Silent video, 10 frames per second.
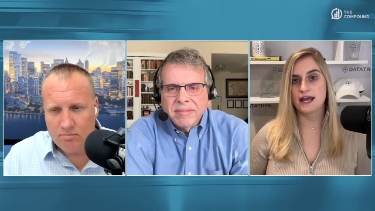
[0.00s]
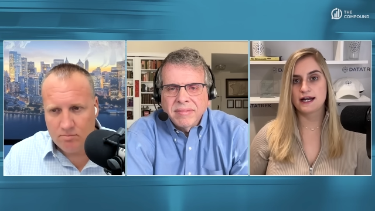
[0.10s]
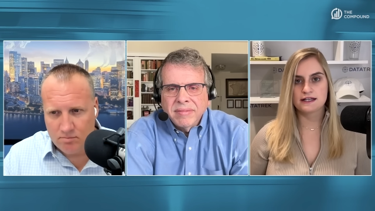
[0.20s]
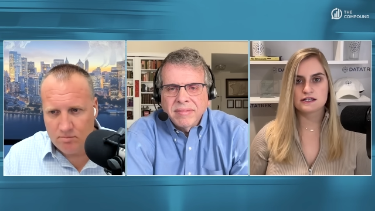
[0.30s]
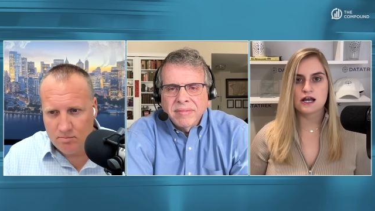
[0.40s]

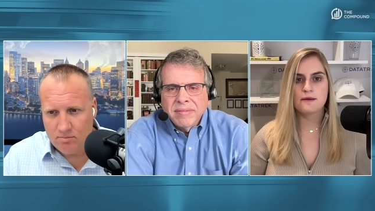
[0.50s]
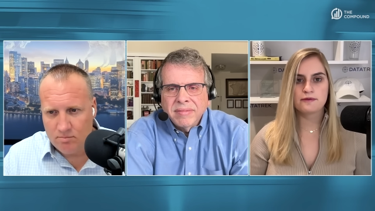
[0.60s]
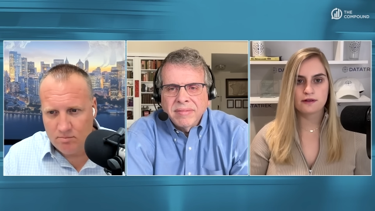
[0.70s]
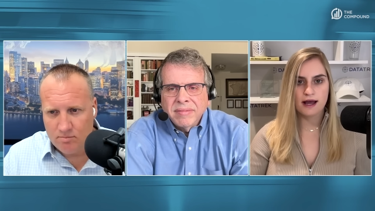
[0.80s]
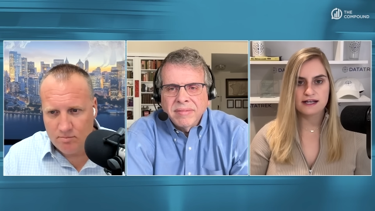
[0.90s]
Speaker 1: again, at the
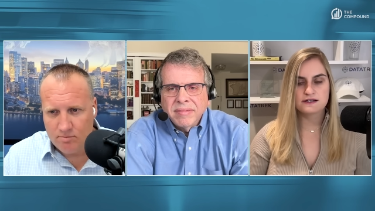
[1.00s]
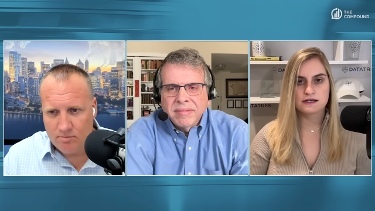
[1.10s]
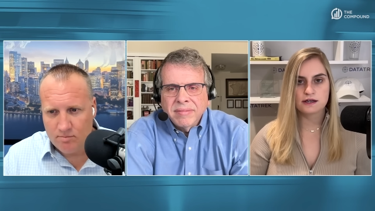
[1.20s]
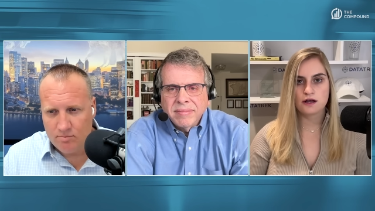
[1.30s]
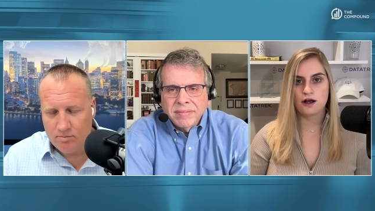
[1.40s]
top of the
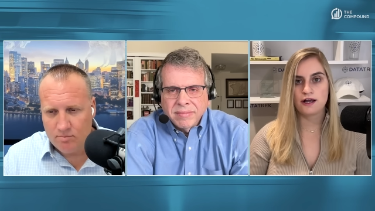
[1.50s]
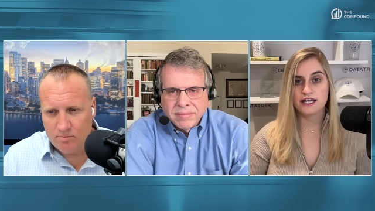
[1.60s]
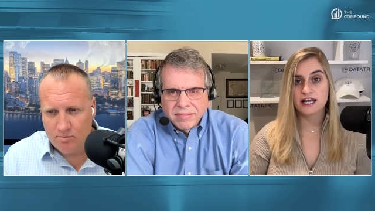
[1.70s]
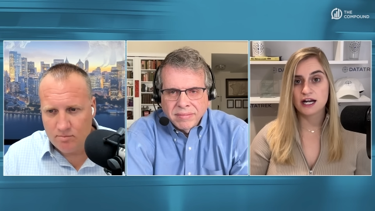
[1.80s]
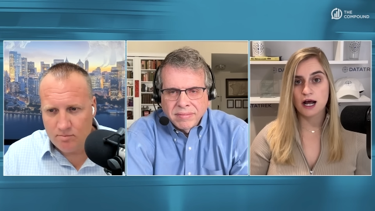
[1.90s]
last
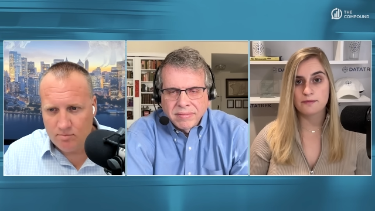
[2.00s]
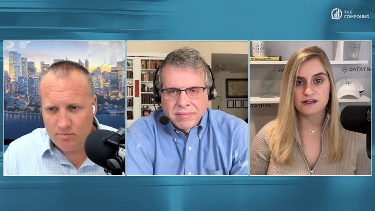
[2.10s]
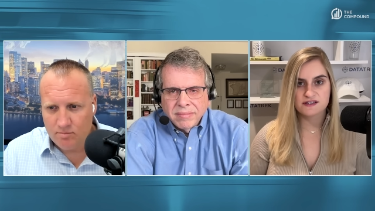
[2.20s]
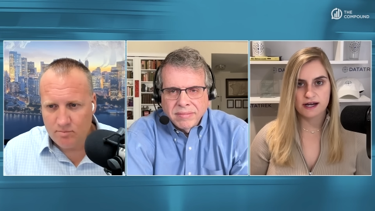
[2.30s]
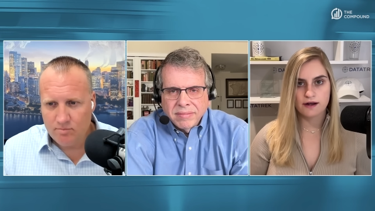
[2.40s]
uh,
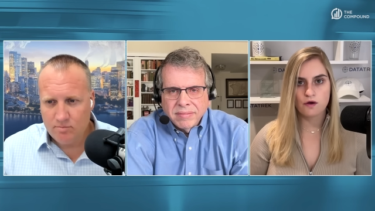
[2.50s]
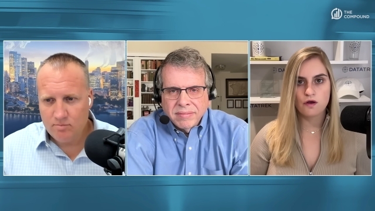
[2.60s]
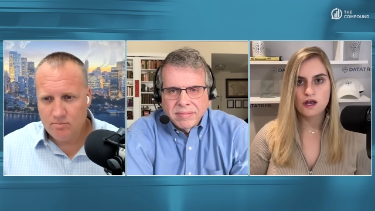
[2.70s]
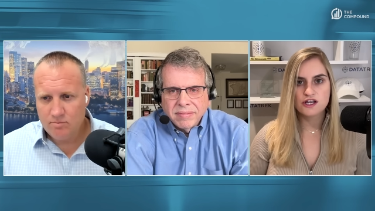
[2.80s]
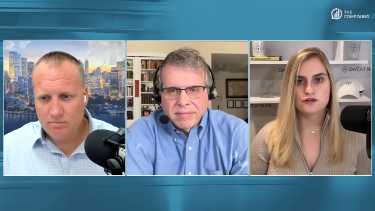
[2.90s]
economic
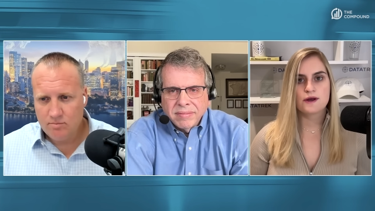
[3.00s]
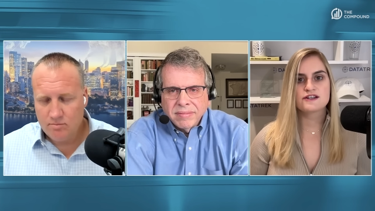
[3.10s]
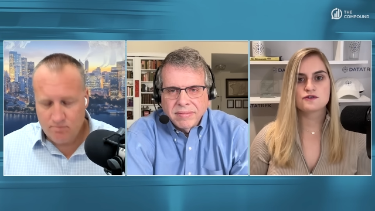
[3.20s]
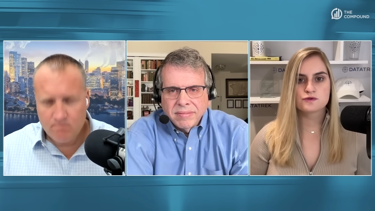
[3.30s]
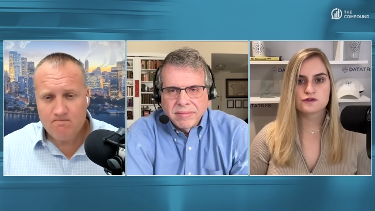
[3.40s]
cycle.
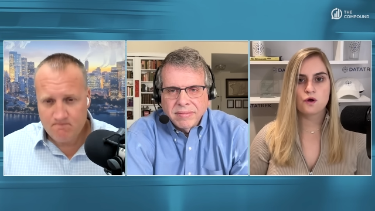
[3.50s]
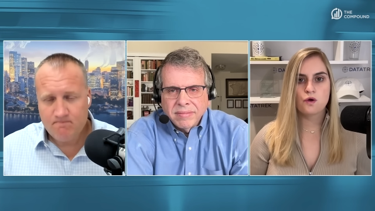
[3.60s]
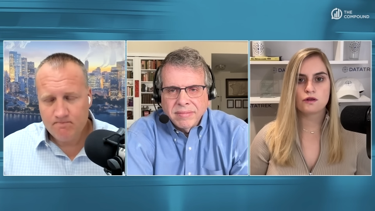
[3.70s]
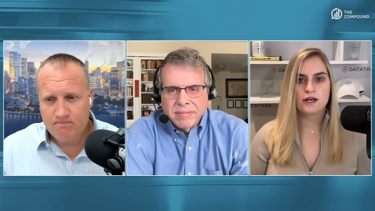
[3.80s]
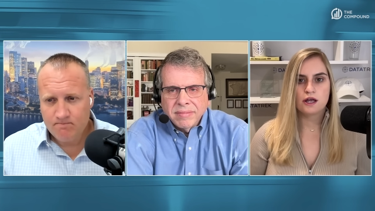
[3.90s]
So as a
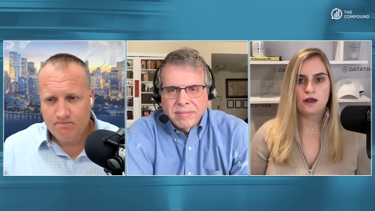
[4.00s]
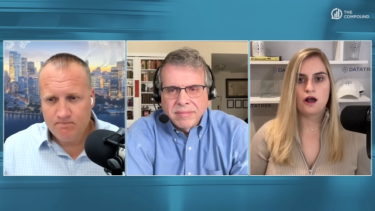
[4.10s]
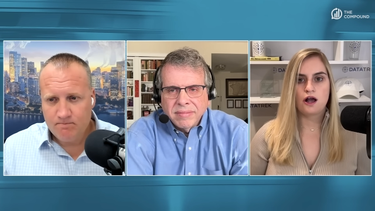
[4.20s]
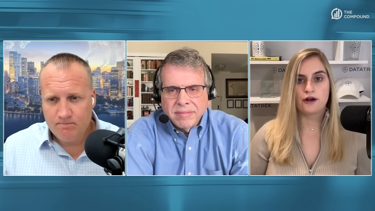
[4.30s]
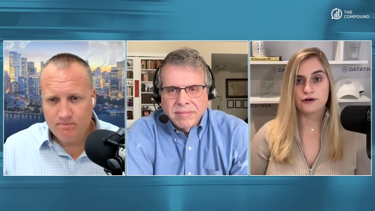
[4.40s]
result,
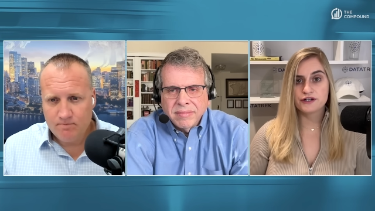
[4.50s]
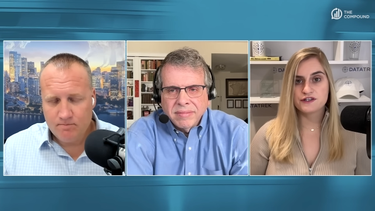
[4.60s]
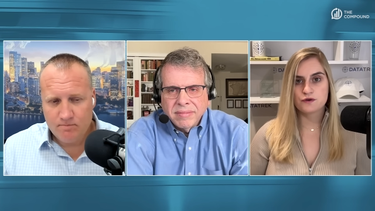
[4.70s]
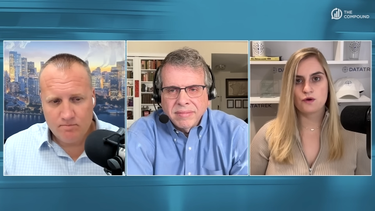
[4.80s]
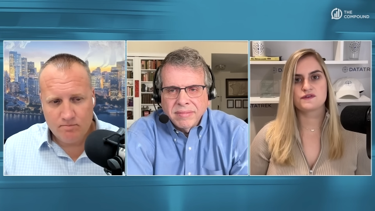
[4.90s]
uh,
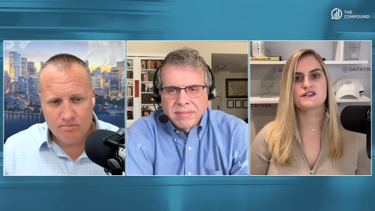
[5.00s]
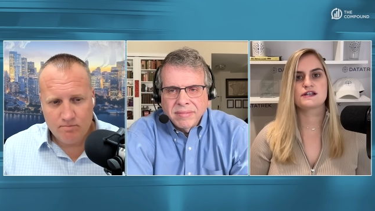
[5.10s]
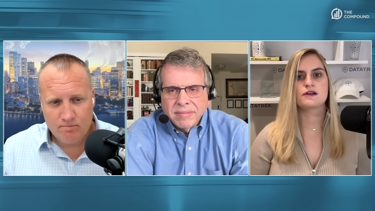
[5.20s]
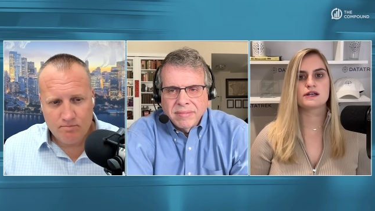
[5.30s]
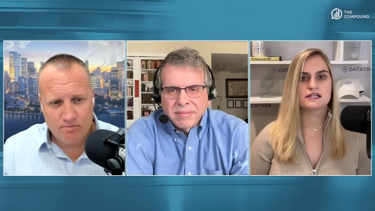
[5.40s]
earnings growth
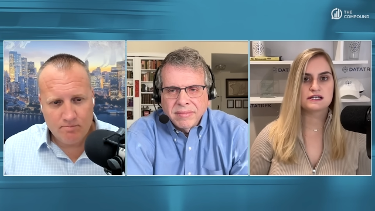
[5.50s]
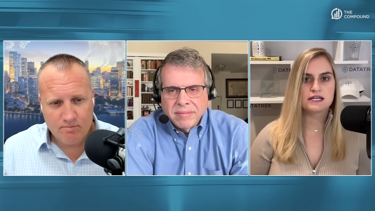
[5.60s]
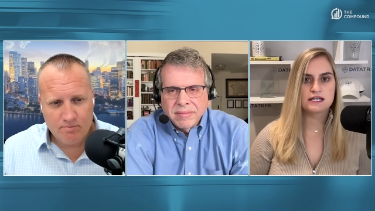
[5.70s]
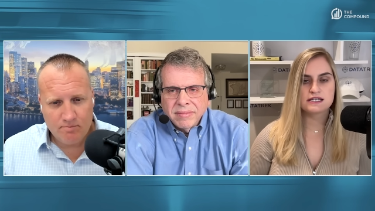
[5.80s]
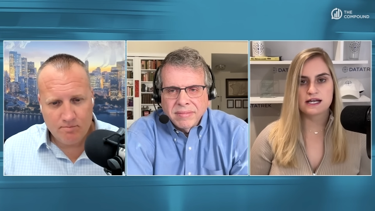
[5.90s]
still
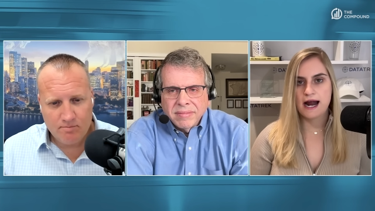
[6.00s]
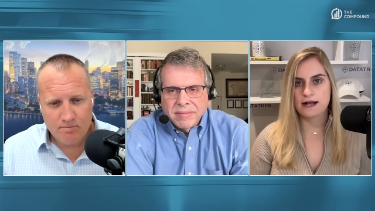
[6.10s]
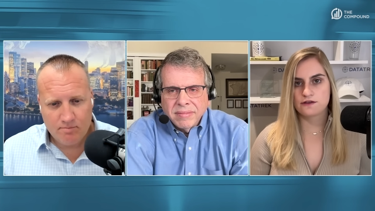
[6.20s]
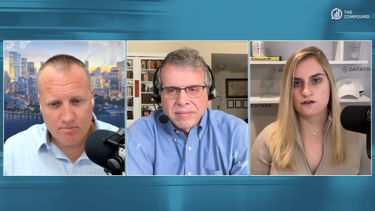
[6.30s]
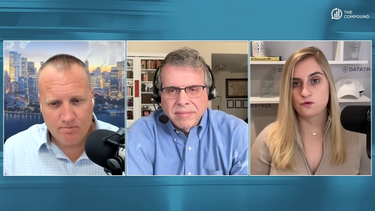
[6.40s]
exceeds
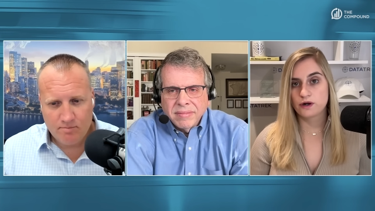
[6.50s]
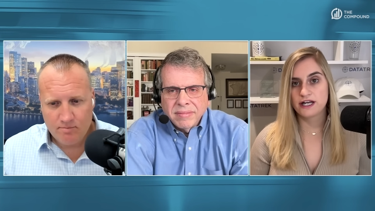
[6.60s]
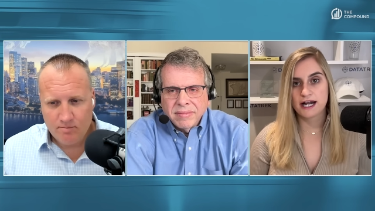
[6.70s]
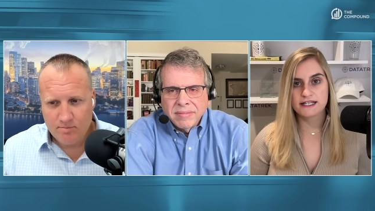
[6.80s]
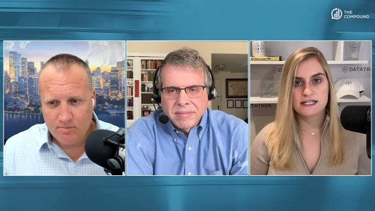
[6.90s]
the, the
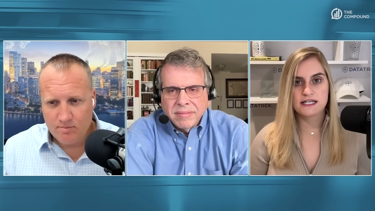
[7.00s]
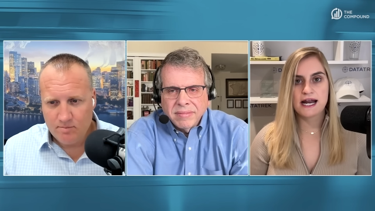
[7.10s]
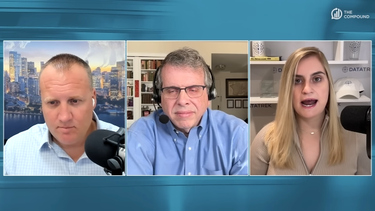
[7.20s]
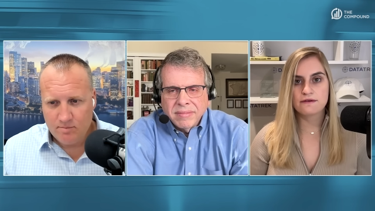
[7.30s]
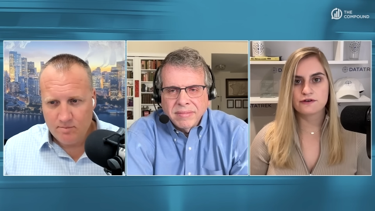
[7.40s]

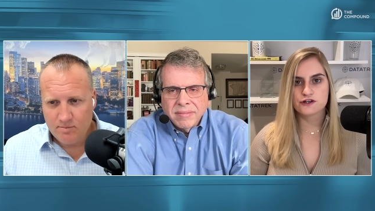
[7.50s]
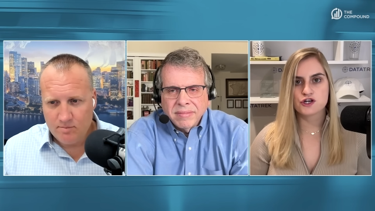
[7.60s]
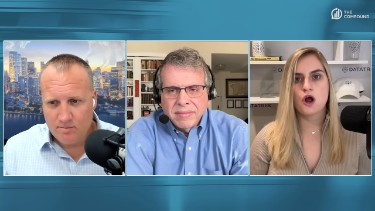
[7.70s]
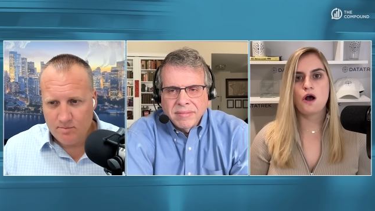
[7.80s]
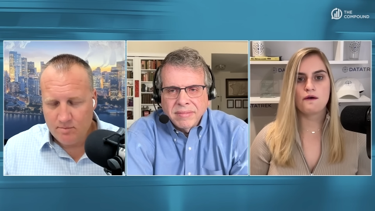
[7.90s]
2019
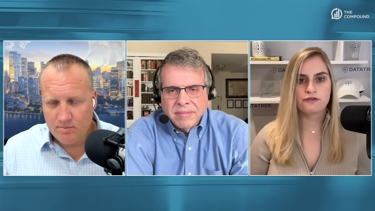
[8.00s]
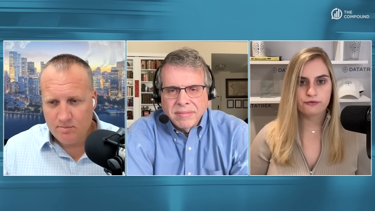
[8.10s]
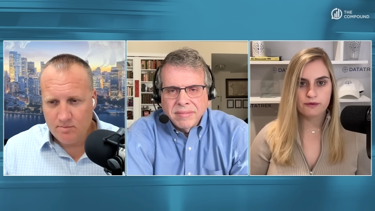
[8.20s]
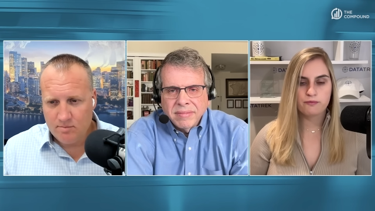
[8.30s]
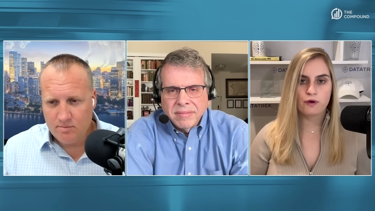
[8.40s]
average
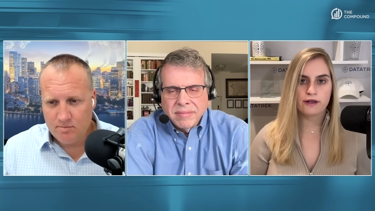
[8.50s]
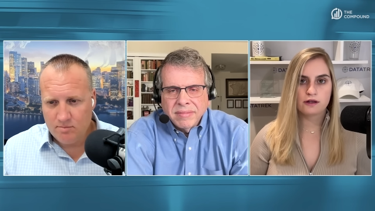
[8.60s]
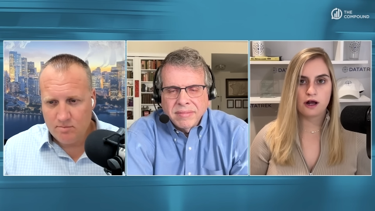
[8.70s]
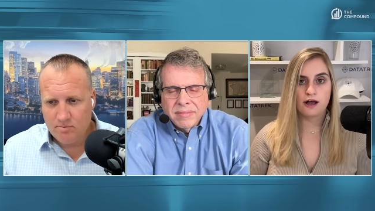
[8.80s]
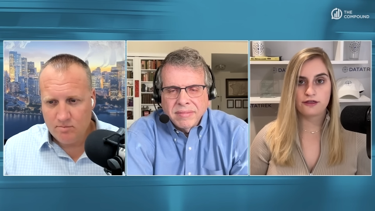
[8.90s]
of
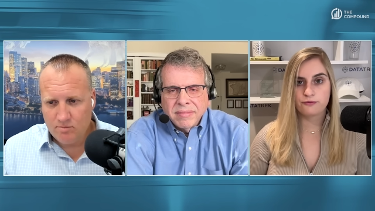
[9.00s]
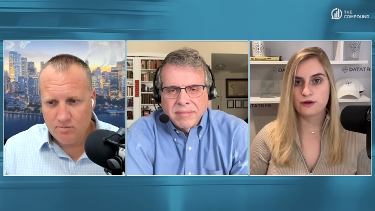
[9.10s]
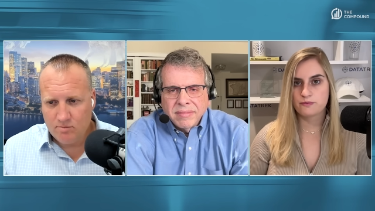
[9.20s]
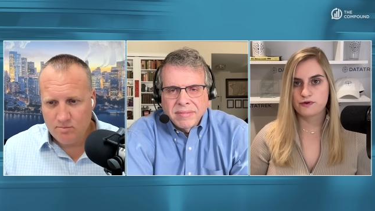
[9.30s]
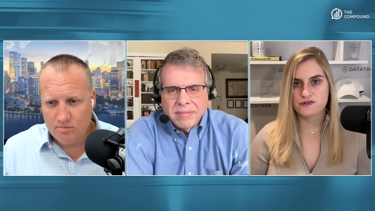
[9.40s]

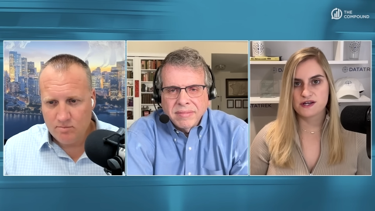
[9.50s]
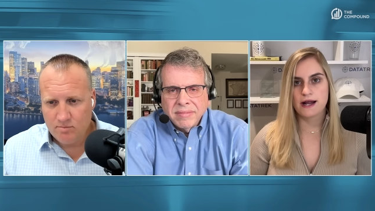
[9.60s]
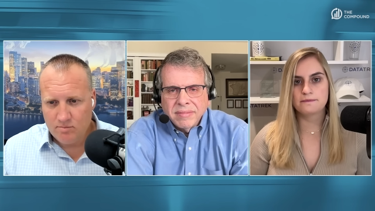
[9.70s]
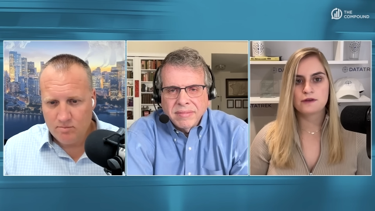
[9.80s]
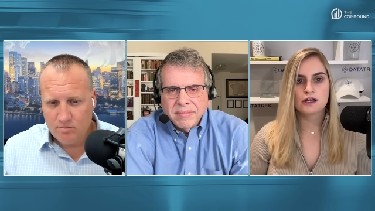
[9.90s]

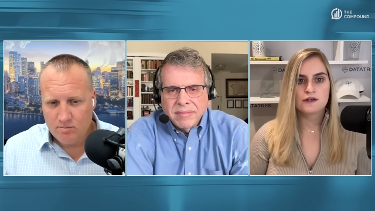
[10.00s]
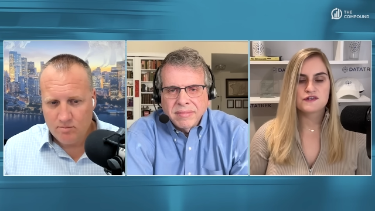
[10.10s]
3.3%. Uh,